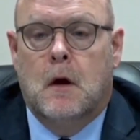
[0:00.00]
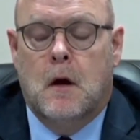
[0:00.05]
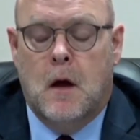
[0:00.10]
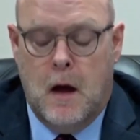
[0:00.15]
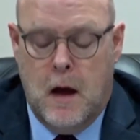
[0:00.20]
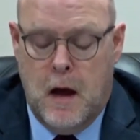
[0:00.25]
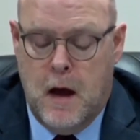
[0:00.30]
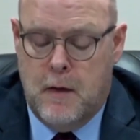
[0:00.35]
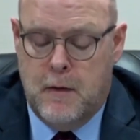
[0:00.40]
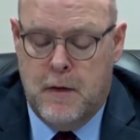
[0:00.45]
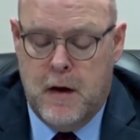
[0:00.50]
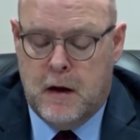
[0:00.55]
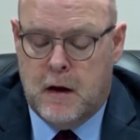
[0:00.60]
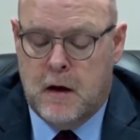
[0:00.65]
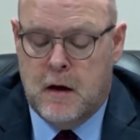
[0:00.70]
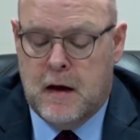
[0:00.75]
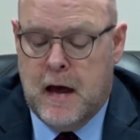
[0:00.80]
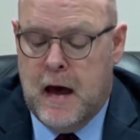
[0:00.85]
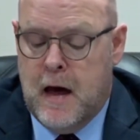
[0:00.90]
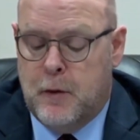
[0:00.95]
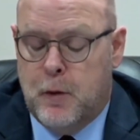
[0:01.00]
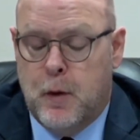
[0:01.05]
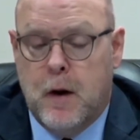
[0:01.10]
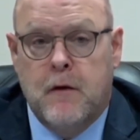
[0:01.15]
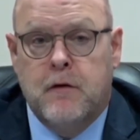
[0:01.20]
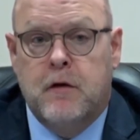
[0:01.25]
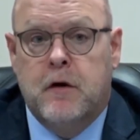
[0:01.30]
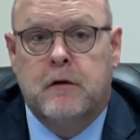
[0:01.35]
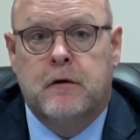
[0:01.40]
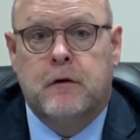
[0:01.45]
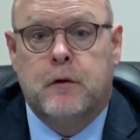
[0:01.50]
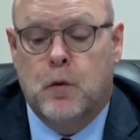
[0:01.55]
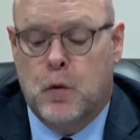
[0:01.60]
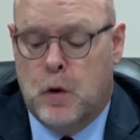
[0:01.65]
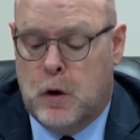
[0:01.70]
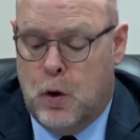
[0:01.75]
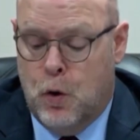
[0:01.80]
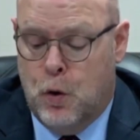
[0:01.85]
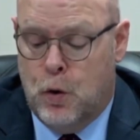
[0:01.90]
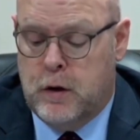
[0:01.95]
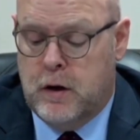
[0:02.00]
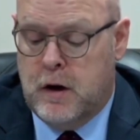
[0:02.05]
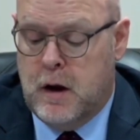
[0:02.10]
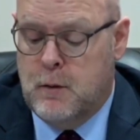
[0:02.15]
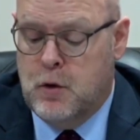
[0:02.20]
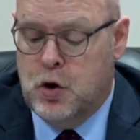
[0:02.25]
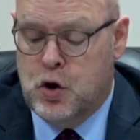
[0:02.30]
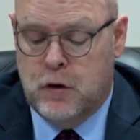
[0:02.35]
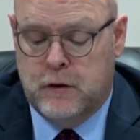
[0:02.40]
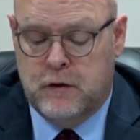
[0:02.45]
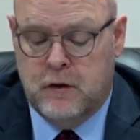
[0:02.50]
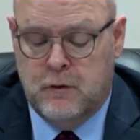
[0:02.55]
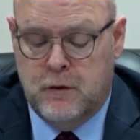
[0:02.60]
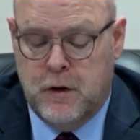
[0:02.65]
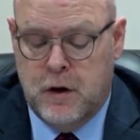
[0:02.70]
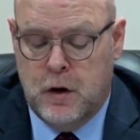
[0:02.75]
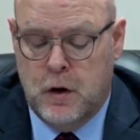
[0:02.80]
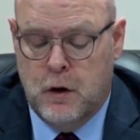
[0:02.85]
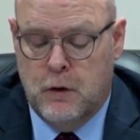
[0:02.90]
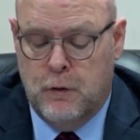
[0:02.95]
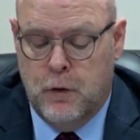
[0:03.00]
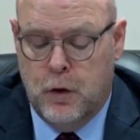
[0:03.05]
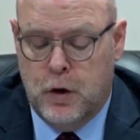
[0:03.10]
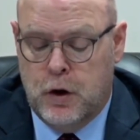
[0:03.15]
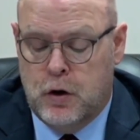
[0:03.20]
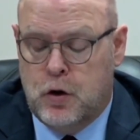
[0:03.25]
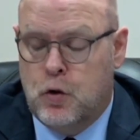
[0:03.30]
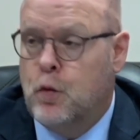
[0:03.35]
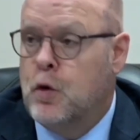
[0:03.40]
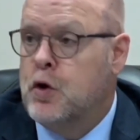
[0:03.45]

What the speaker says: And they can gather evidence through recorded images and video footage,